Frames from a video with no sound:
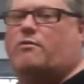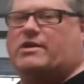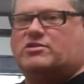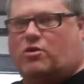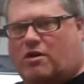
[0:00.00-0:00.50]
it.
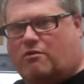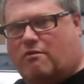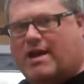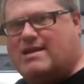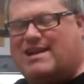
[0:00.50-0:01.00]
We tore it
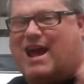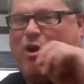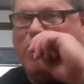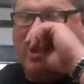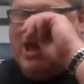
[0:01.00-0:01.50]
right
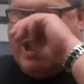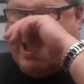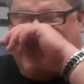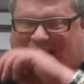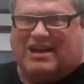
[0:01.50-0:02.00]
down
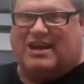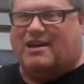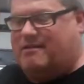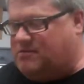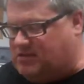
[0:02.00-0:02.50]
and
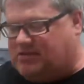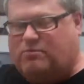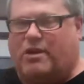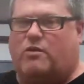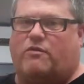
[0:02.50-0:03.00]

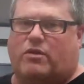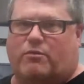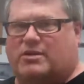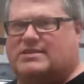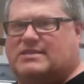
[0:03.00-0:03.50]
just went over
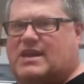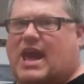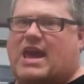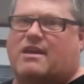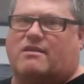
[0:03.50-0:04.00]
it with
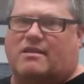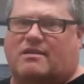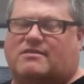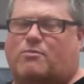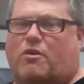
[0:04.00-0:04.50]
CA and
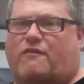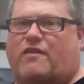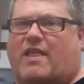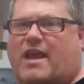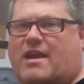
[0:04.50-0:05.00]
did some more
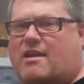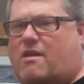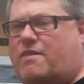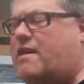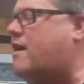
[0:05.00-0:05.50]
filleting
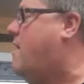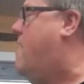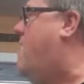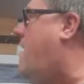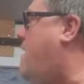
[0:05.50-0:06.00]

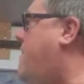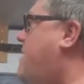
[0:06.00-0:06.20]
on